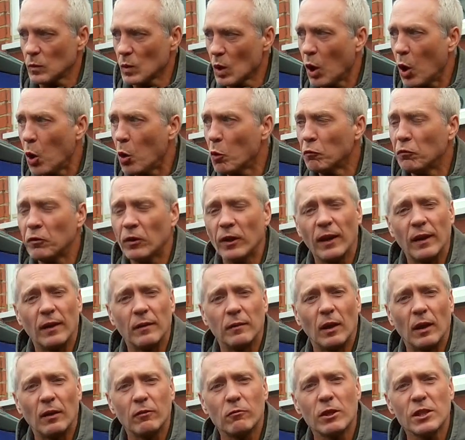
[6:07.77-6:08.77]
hopefully,
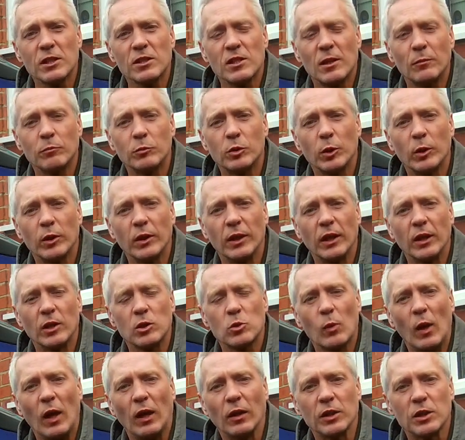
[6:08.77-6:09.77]
the reason I'm doing it as
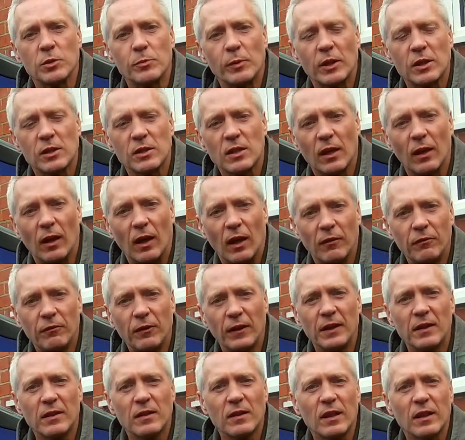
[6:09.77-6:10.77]
well is because I
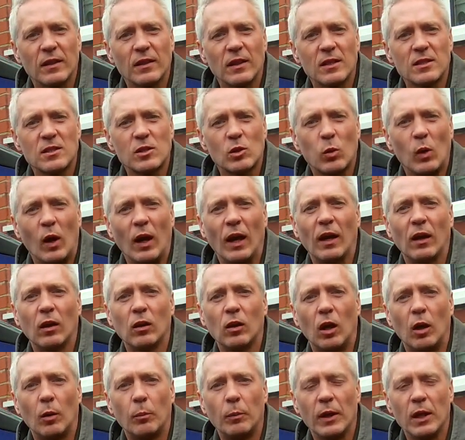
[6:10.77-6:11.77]
think that there's quite a
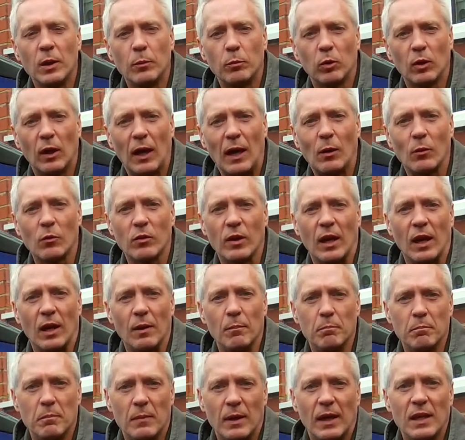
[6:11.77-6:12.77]
lot of people out there
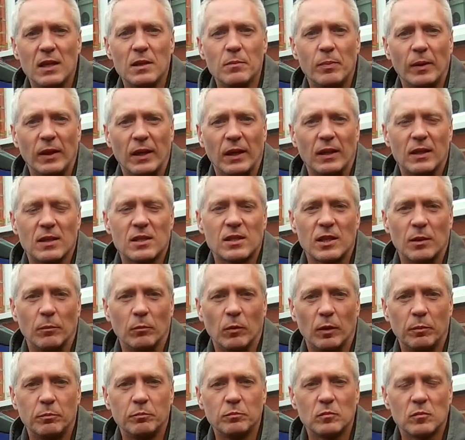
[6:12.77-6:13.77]
maybe in a
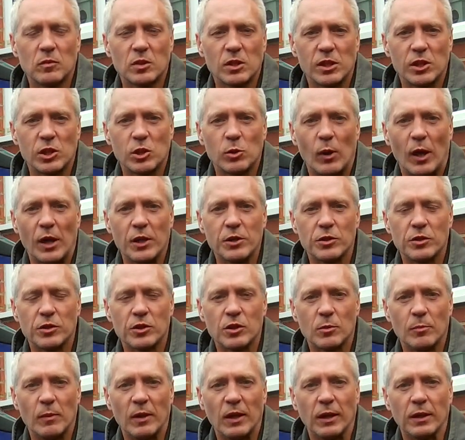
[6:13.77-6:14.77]
similar situation
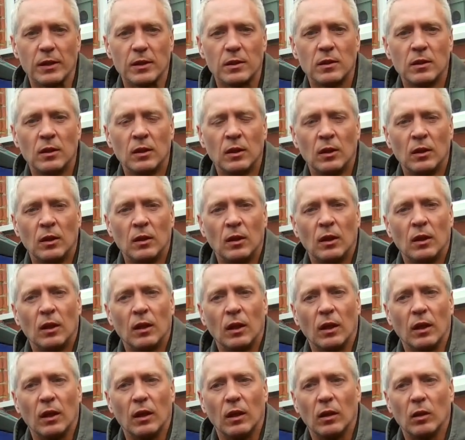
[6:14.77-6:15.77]
to me,
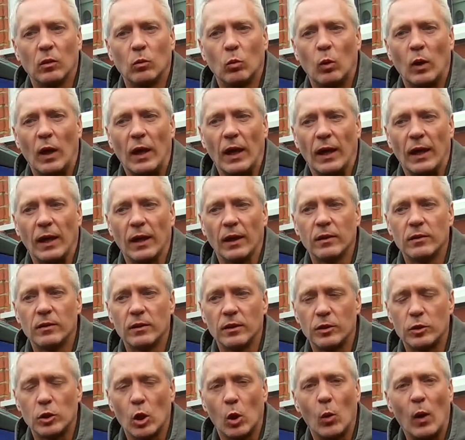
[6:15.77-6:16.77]
where
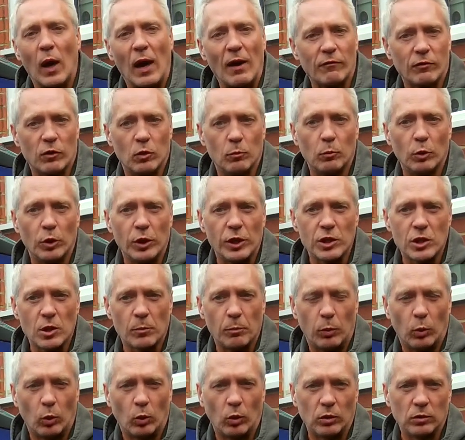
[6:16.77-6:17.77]
they don't have the money to
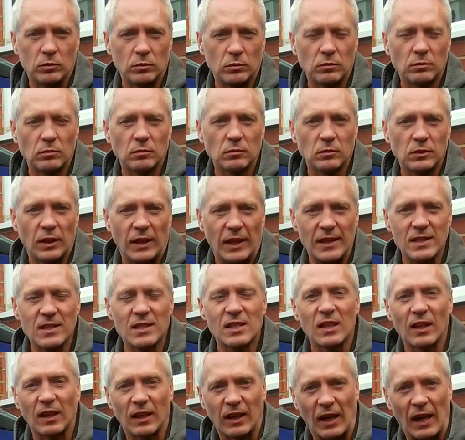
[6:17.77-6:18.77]
put
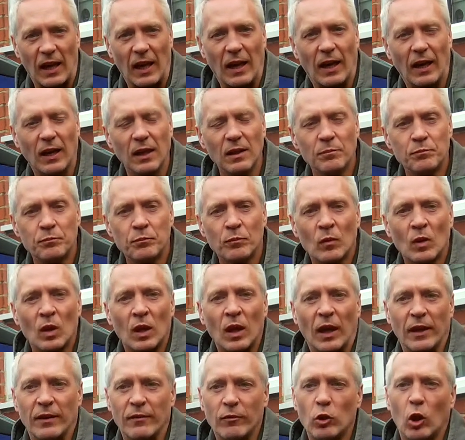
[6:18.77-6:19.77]
into the car,
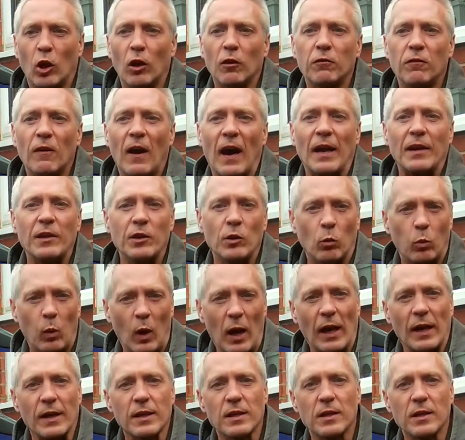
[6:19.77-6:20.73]
and they've got to find a way